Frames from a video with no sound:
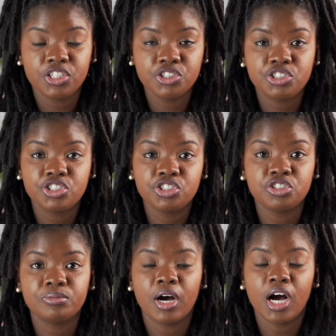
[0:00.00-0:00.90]

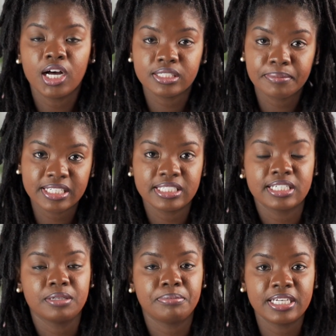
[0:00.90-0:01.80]
YouTube
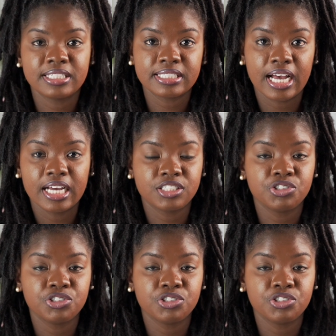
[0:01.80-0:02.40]
automatically plays ads.